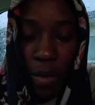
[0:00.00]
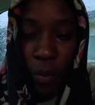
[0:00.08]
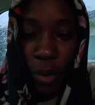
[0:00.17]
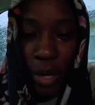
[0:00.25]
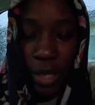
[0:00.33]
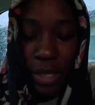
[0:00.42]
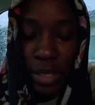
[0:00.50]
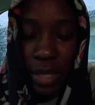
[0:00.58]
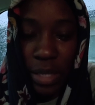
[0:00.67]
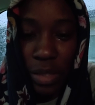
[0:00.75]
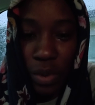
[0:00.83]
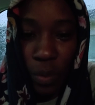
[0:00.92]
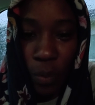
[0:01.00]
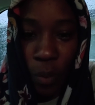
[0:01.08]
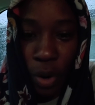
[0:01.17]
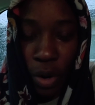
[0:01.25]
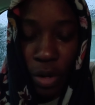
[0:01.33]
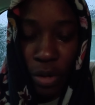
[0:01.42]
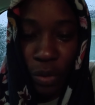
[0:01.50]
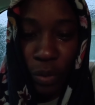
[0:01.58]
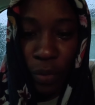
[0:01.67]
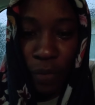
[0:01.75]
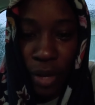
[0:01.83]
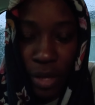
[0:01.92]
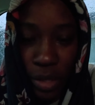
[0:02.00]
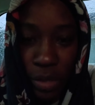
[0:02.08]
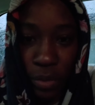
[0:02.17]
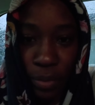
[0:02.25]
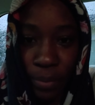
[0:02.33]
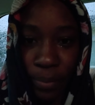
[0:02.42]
when he sends a word through a vessel.